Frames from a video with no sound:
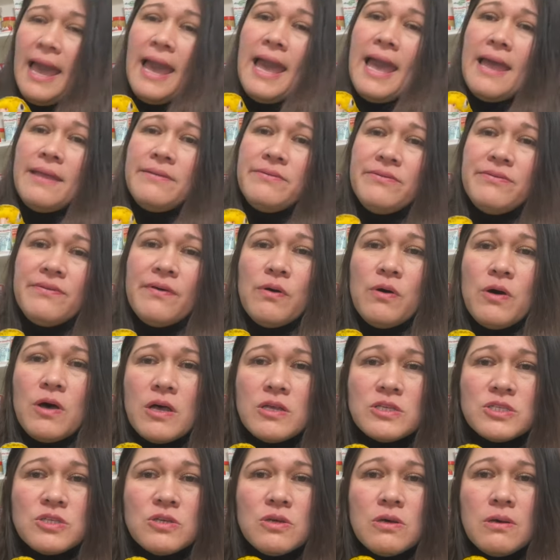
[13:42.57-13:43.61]
And
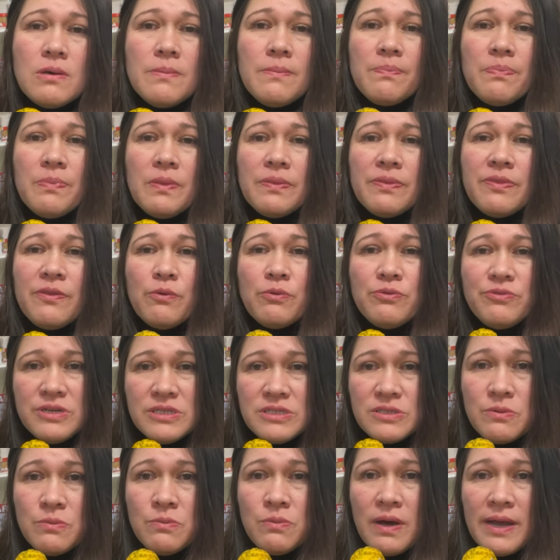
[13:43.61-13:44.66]
also the
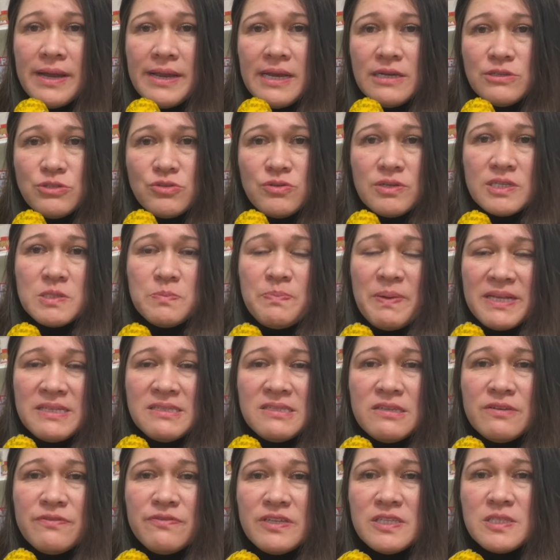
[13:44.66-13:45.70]
reason why they're so
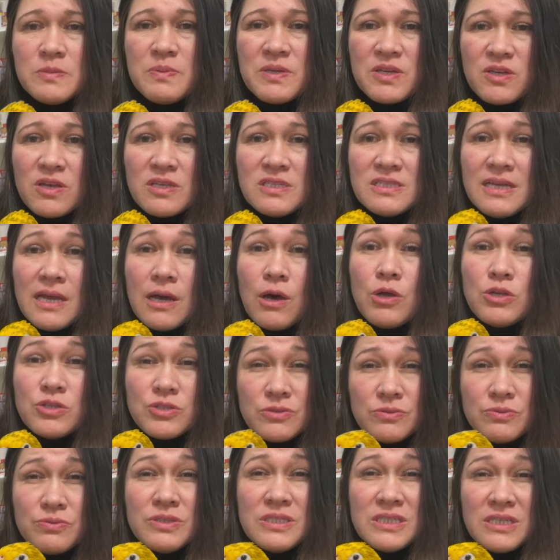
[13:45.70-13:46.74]
expensive is because they're
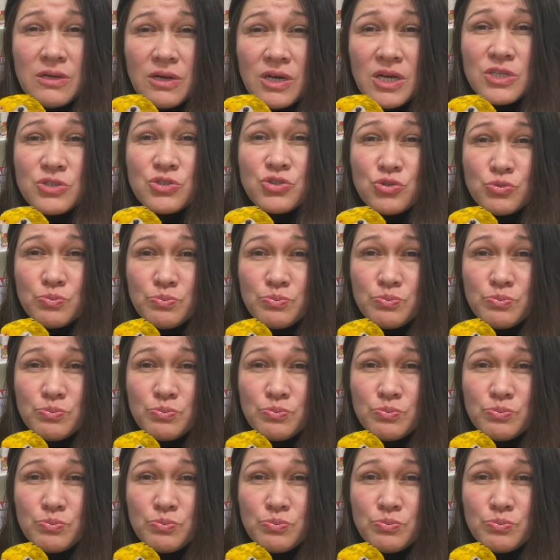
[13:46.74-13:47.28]
also really hard to